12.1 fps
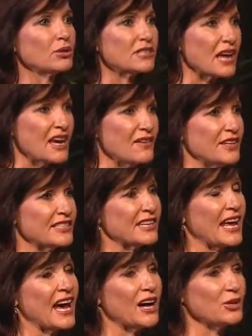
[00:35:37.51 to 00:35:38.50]
Davies and
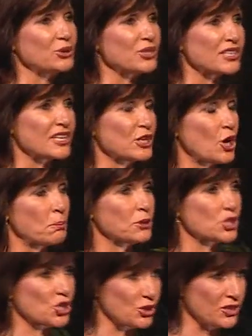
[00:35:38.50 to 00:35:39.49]
how you see the
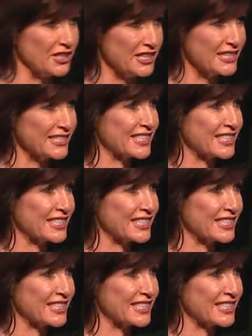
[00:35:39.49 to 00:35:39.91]
opportunities